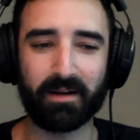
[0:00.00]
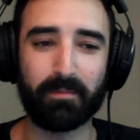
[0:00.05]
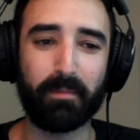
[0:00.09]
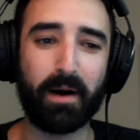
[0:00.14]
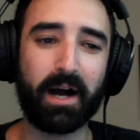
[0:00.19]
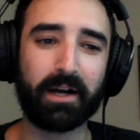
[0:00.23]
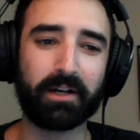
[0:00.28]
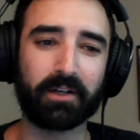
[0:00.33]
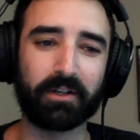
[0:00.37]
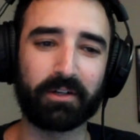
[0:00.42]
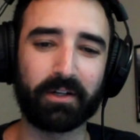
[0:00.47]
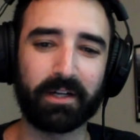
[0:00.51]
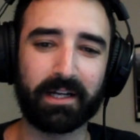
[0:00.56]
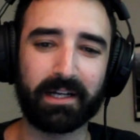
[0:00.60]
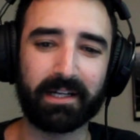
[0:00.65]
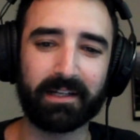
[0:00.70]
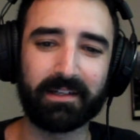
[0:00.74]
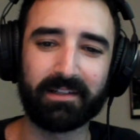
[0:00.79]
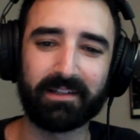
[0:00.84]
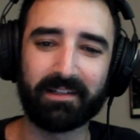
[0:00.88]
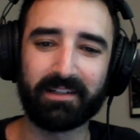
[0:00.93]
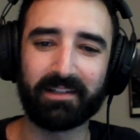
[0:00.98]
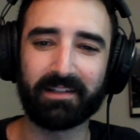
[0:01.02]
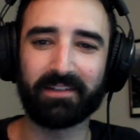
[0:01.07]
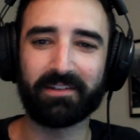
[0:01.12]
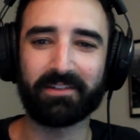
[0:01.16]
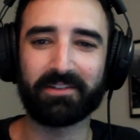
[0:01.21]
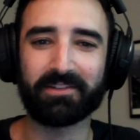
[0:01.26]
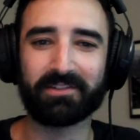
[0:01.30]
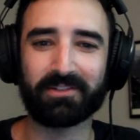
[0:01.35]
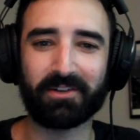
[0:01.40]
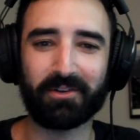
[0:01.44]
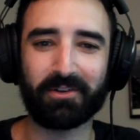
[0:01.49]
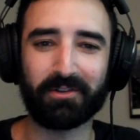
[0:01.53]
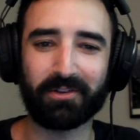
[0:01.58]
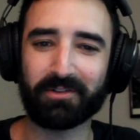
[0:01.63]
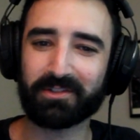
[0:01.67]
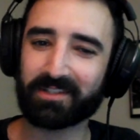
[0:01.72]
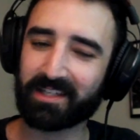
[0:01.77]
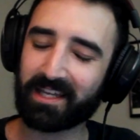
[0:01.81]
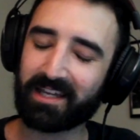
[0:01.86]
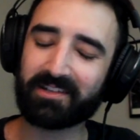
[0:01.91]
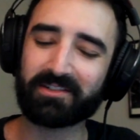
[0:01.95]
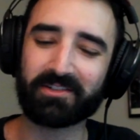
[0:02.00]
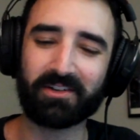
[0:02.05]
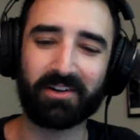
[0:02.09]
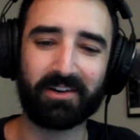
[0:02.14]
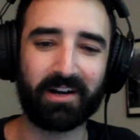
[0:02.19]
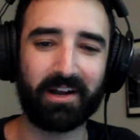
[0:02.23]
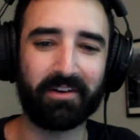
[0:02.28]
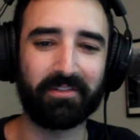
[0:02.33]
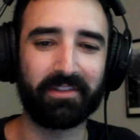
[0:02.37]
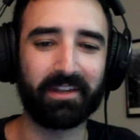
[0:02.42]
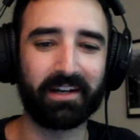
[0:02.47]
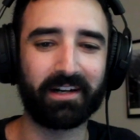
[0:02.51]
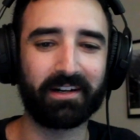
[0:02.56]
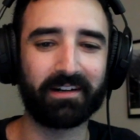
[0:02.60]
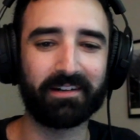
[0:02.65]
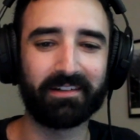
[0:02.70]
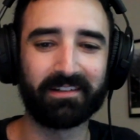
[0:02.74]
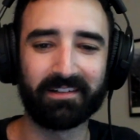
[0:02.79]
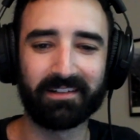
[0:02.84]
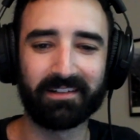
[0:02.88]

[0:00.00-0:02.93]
a mockery. So those takes are out there.